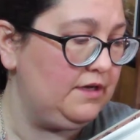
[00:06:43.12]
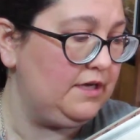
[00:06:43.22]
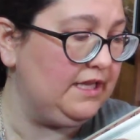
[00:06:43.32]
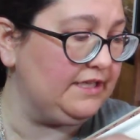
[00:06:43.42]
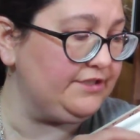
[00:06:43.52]

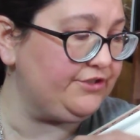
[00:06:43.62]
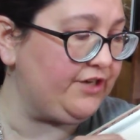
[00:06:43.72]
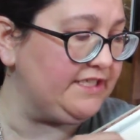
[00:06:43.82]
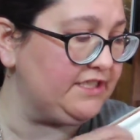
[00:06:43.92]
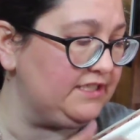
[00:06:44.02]

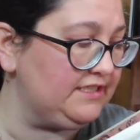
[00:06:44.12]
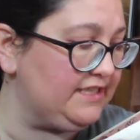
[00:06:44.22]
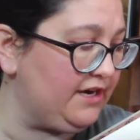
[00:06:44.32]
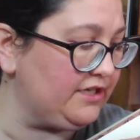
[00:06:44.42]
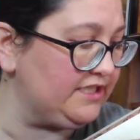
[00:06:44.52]
illustrations
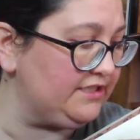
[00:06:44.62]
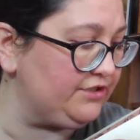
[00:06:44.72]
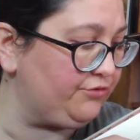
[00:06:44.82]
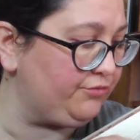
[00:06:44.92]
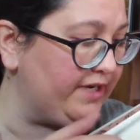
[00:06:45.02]
that are
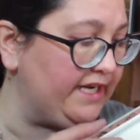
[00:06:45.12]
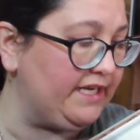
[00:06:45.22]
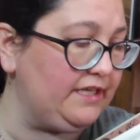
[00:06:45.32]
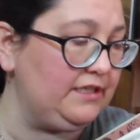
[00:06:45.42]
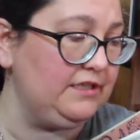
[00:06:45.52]
just
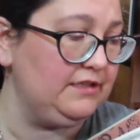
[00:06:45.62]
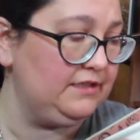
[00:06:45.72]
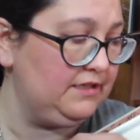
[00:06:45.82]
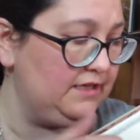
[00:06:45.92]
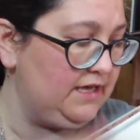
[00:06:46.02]
green
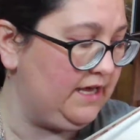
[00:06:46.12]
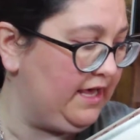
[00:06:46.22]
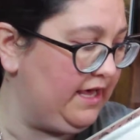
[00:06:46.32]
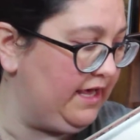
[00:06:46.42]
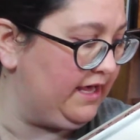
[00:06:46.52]

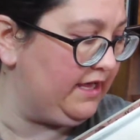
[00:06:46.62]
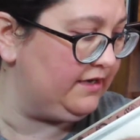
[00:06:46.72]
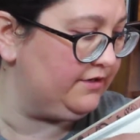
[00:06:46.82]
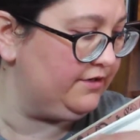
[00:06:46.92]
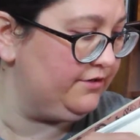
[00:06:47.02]

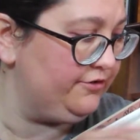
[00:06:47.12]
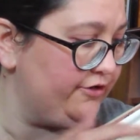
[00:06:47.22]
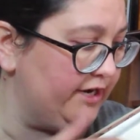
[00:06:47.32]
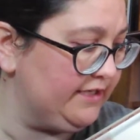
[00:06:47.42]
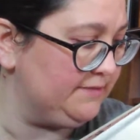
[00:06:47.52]
and
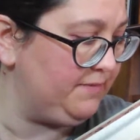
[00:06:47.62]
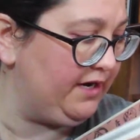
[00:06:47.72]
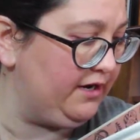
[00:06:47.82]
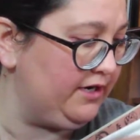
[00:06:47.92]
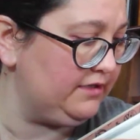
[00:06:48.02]

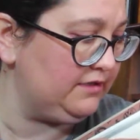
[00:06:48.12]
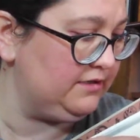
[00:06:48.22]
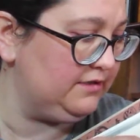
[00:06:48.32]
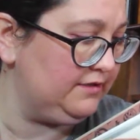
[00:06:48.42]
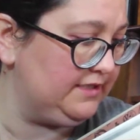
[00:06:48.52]

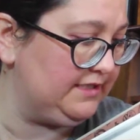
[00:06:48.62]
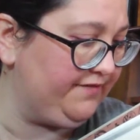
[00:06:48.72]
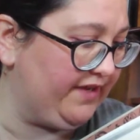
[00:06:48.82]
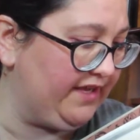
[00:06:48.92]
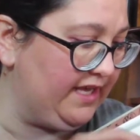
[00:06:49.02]
transparent. Let me see
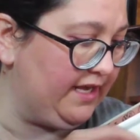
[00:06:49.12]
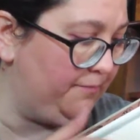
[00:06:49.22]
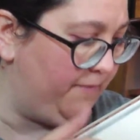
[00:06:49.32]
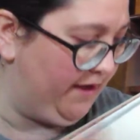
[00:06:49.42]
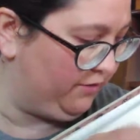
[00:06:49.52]
if I can get a
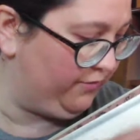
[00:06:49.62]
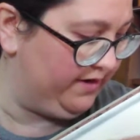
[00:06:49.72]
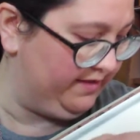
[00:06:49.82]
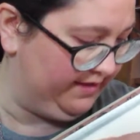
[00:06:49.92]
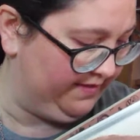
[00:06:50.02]
better
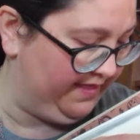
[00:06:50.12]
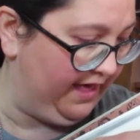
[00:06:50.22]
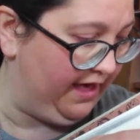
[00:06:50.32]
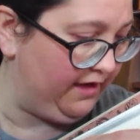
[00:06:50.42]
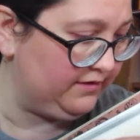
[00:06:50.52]
one than that.